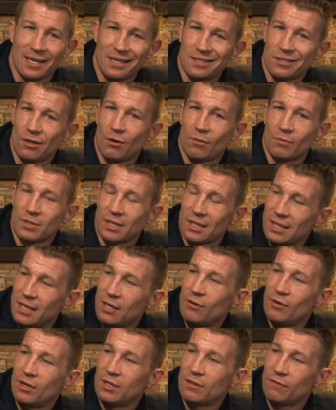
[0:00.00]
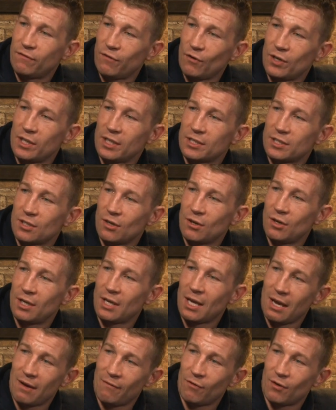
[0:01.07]
he's always like literally the funniest guy
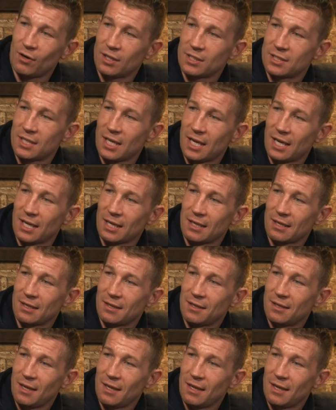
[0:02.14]
ever on a stag.